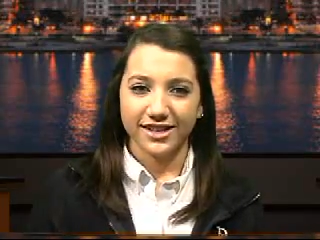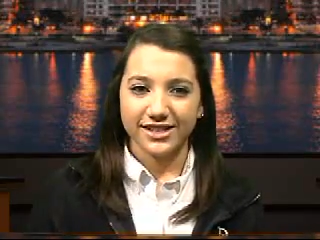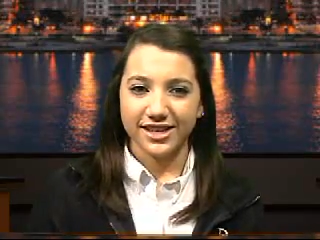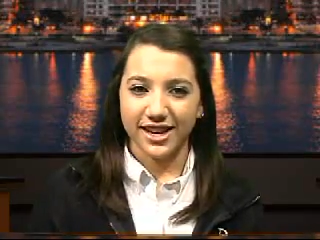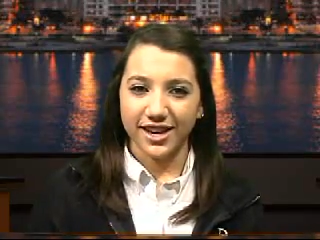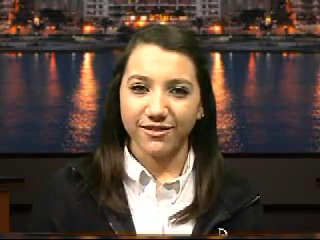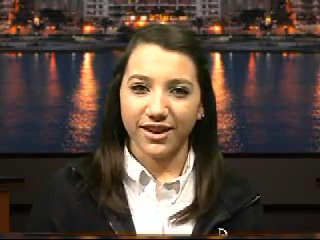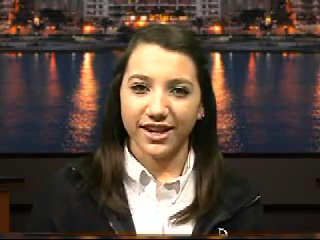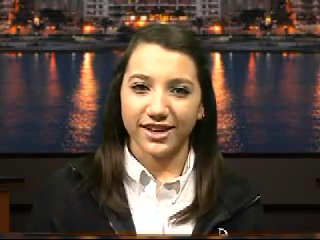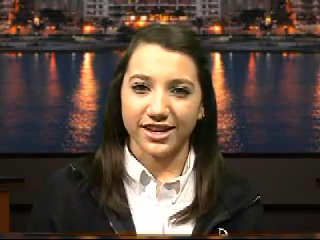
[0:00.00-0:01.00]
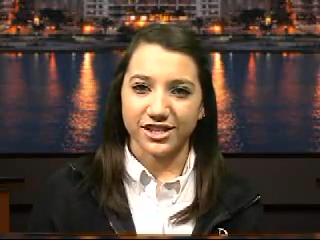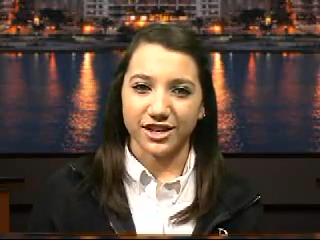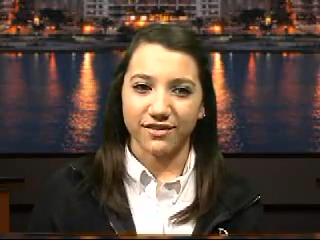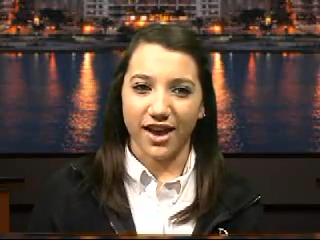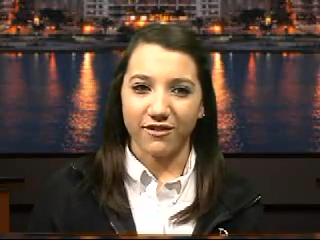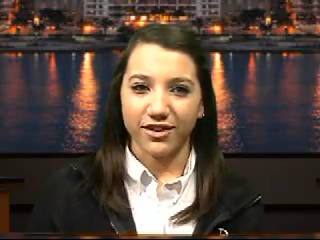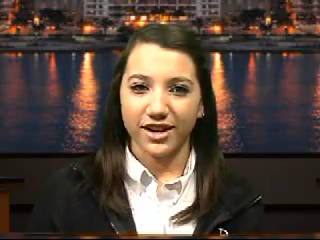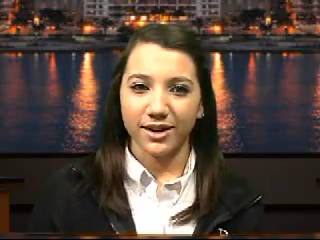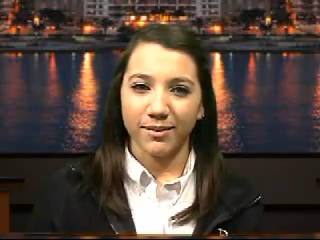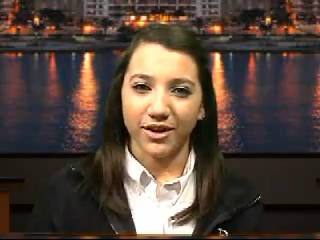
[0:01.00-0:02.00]
Today, in recognition of
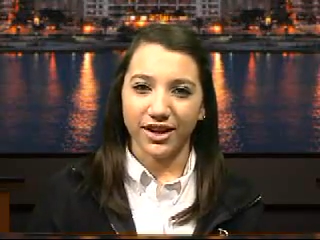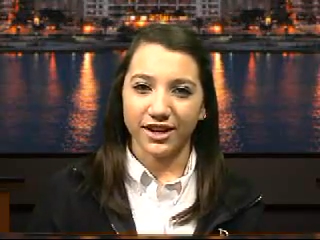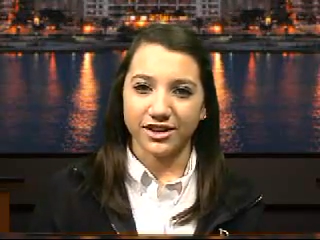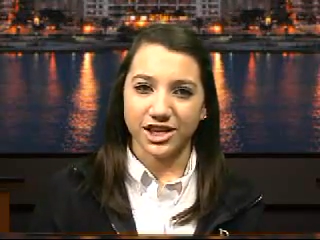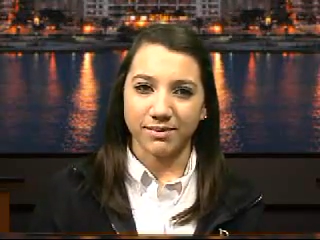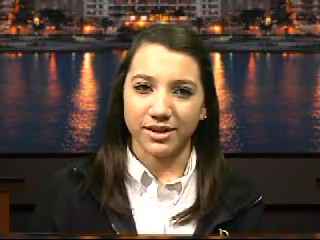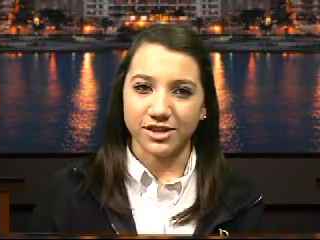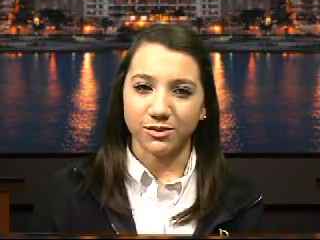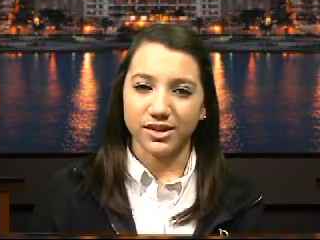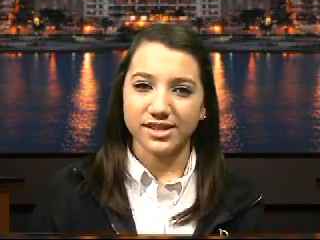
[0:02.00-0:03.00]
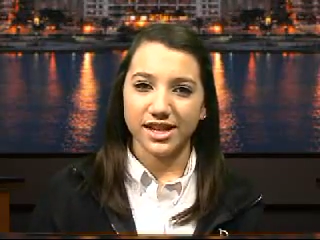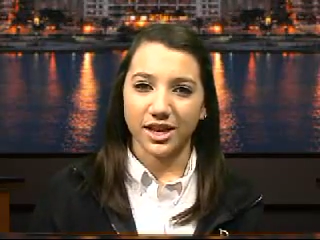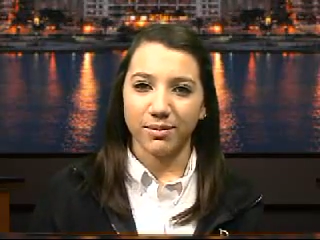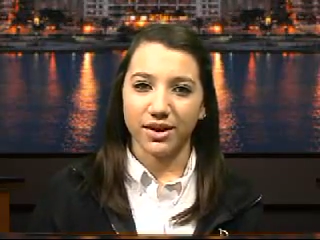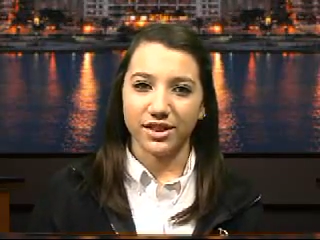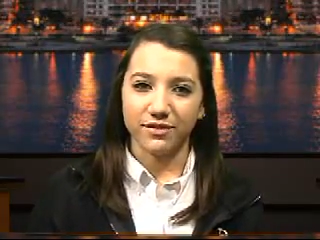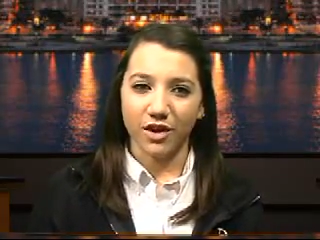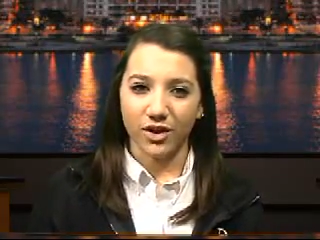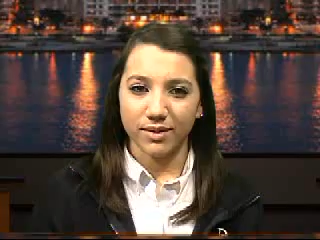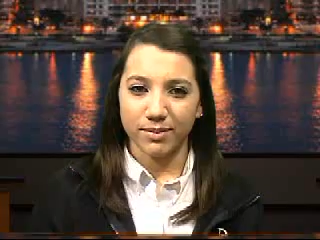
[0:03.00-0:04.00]
African American achievements, we celebrate the
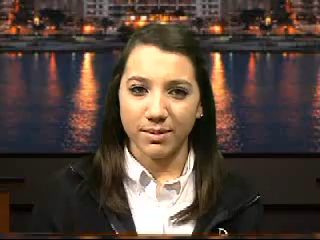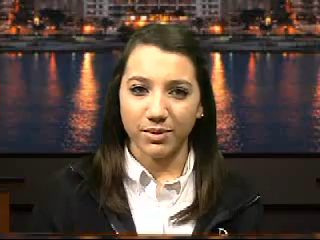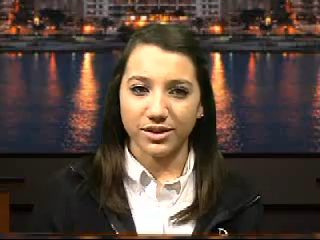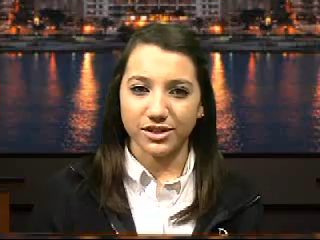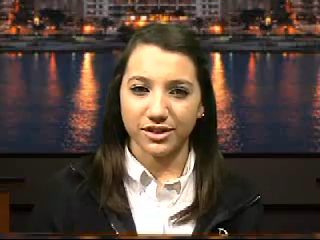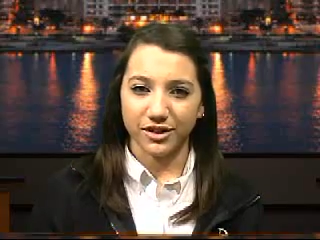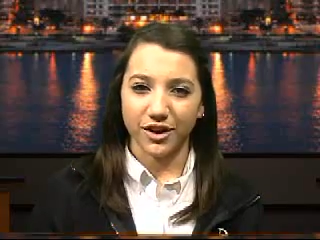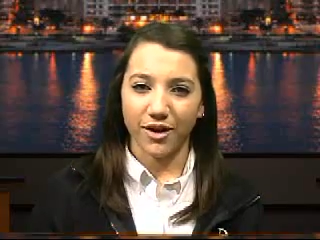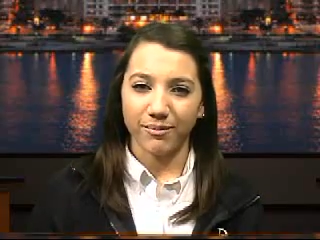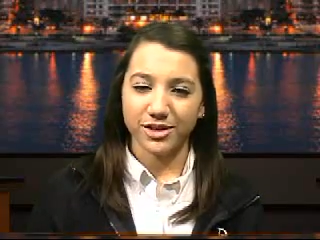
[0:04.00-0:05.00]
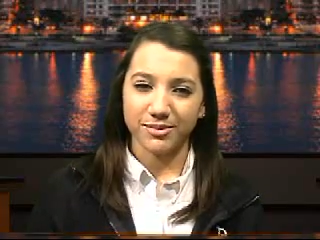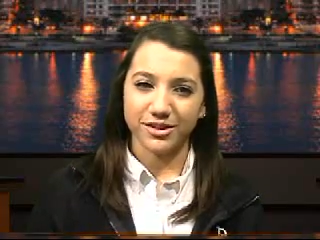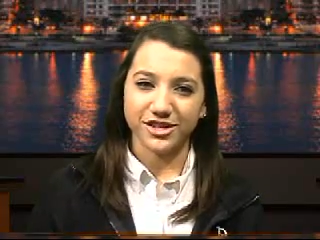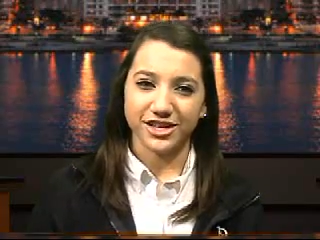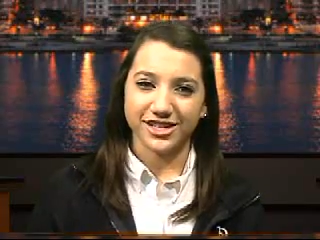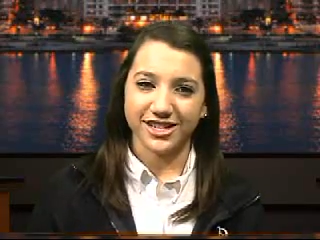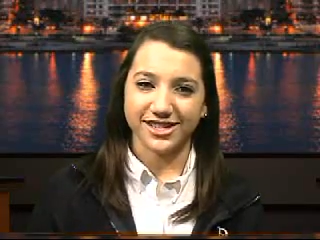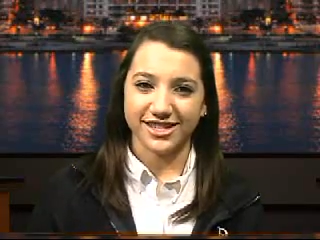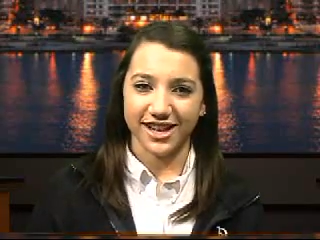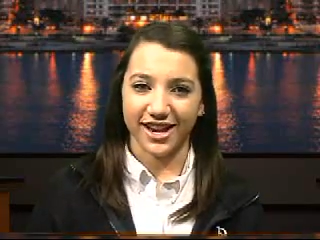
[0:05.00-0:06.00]
following people to their contributions to
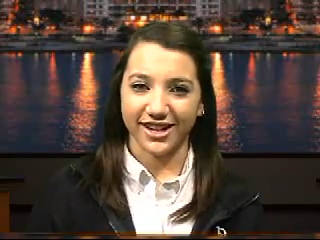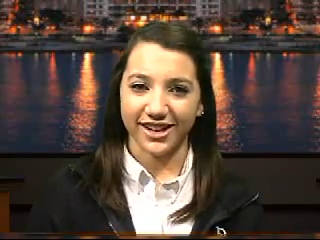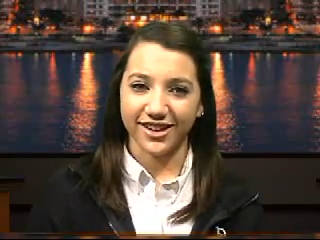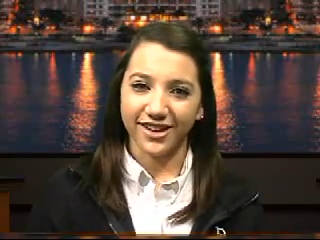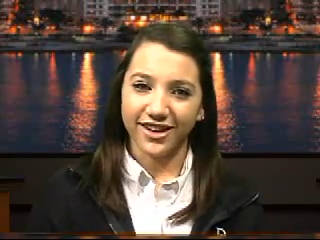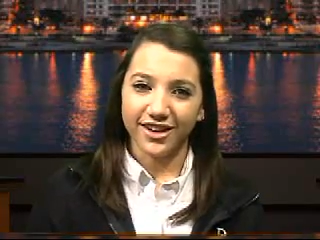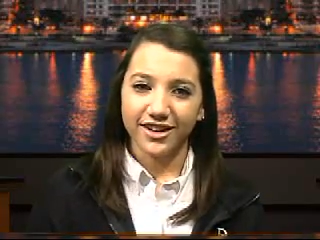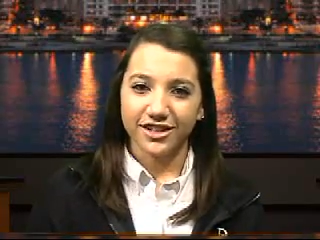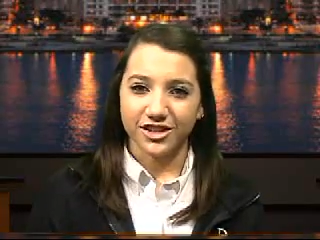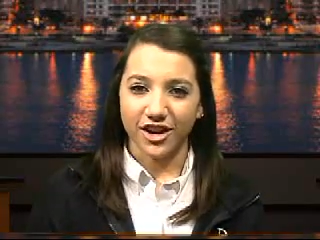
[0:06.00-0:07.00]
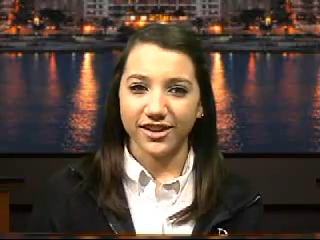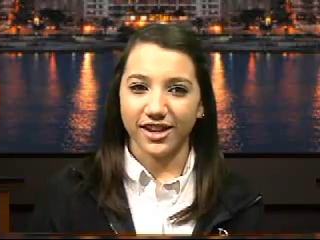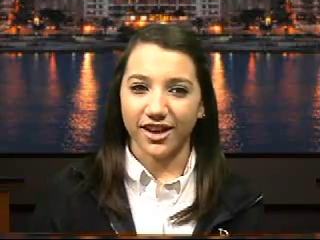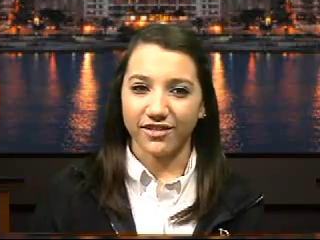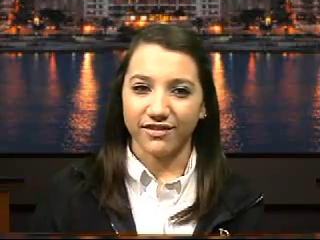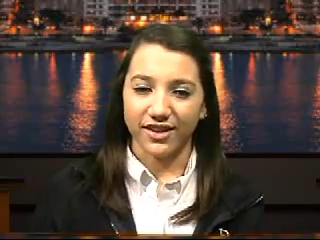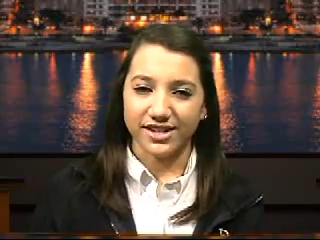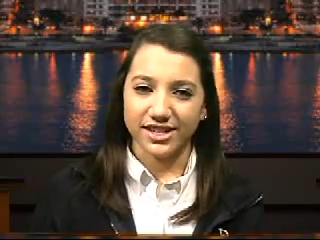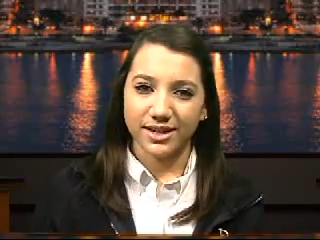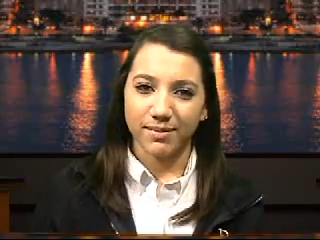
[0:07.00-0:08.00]
society. John Love
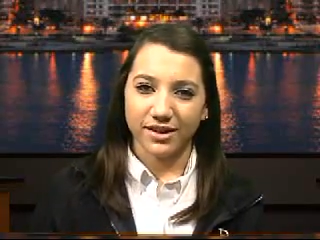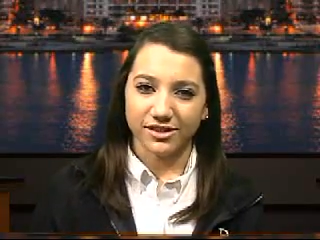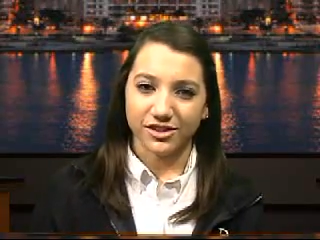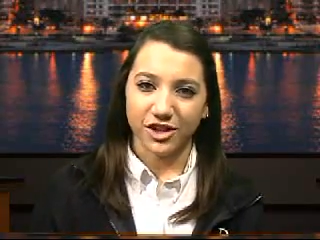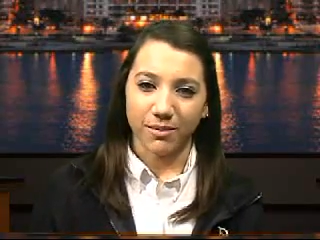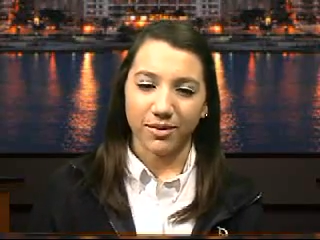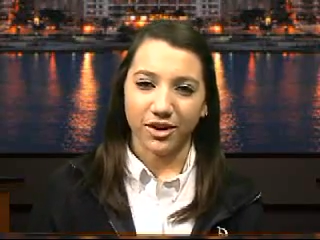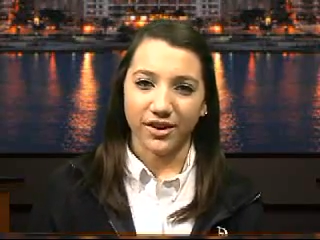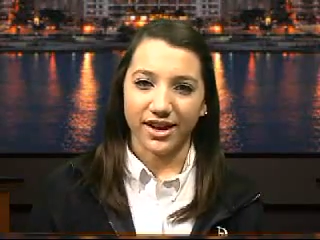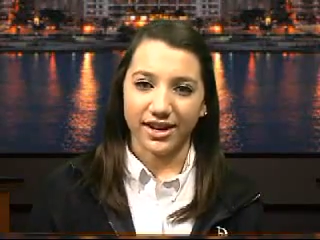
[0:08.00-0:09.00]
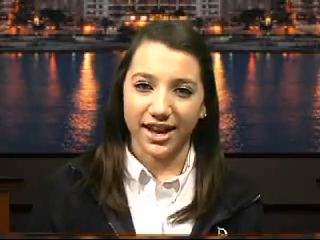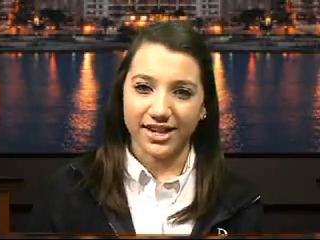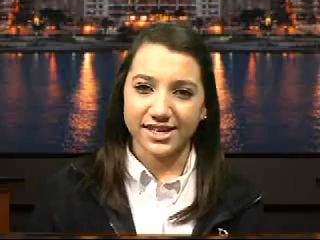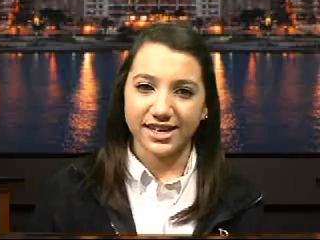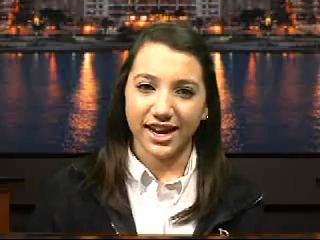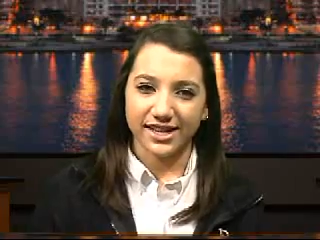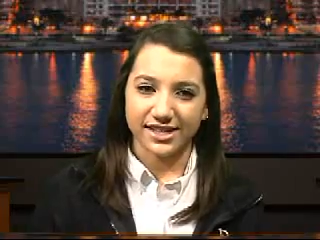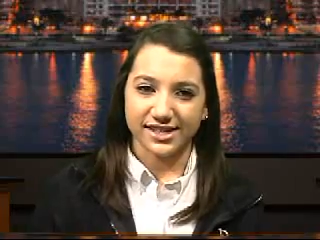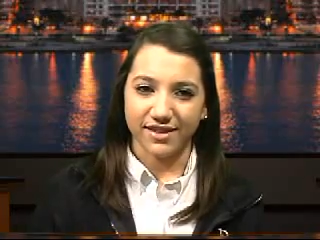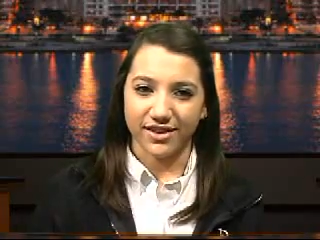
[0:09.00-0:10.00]
invented the pencil sharpener in
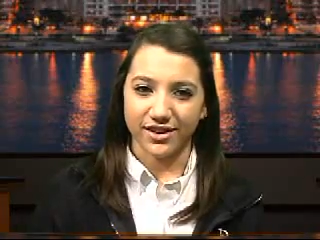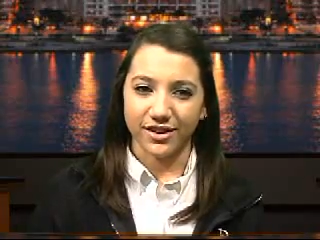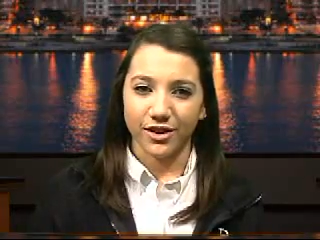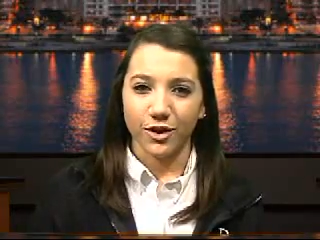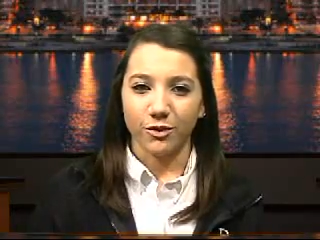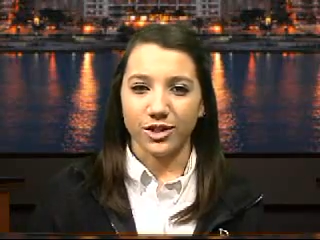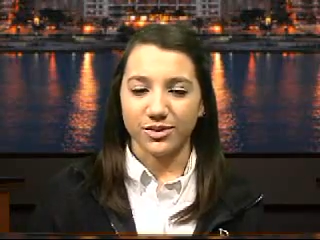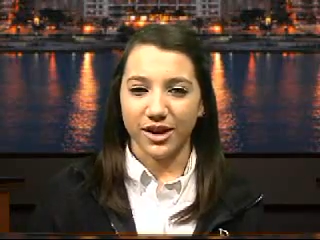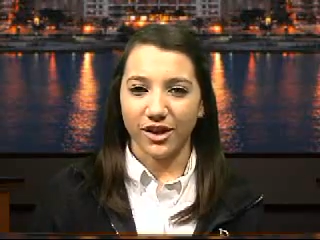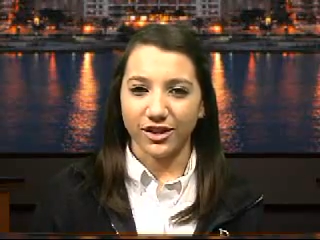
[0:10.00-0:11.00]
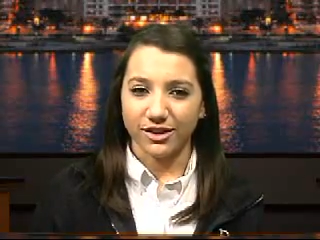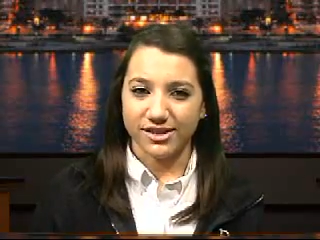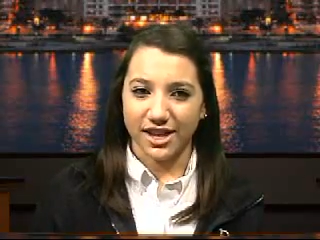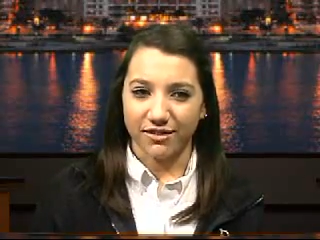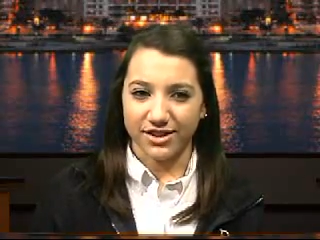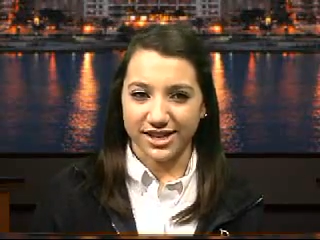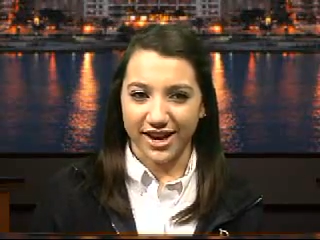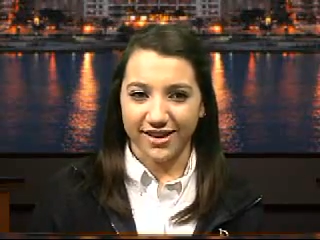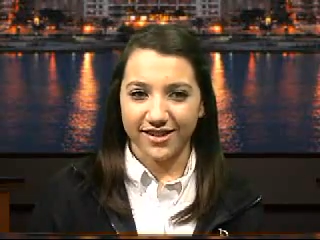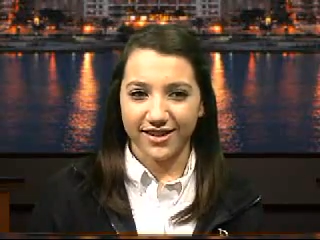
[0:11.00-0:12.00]
1897, which we all use every
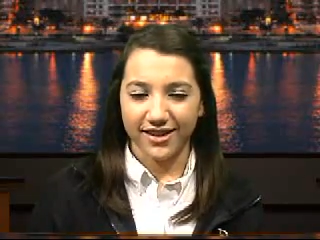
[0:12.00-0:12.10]
day.